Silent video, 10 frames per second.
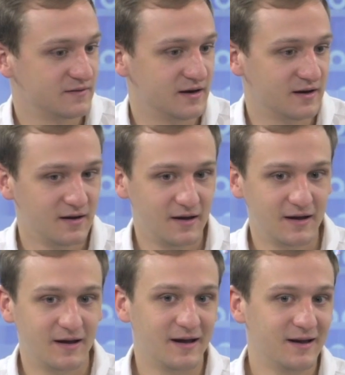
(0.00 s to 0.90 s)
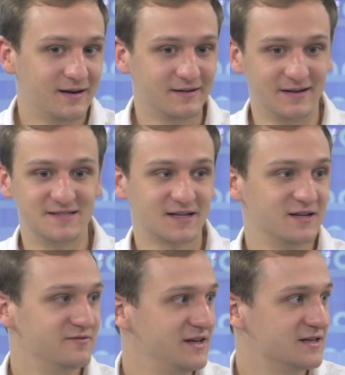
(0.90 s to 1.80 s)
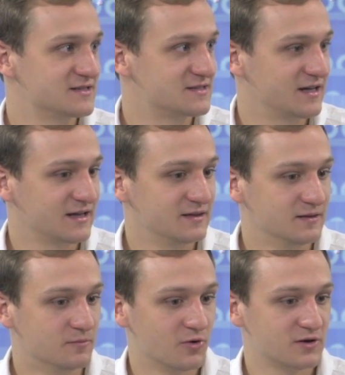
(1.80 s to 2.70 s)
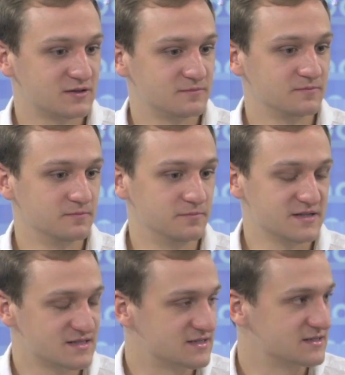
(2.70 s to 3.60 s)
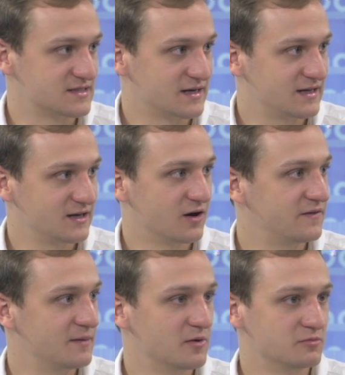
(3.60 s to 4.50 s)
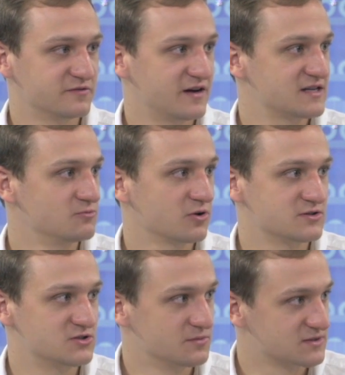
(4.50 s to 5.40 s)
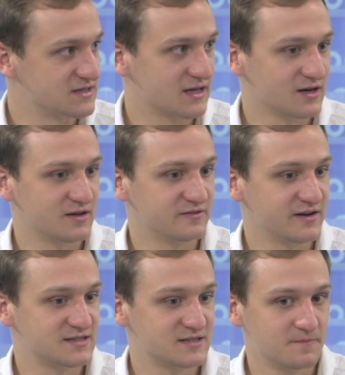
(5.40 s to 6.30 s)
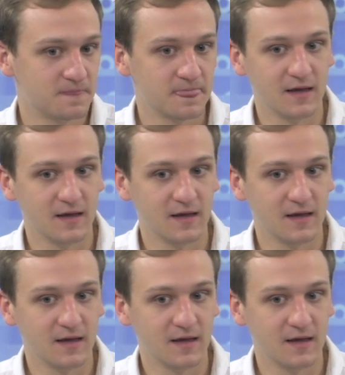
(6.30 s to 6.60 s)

line there. And it's a convenience thing. And the more businesses that get on that mobile device, more consumers that get on the device,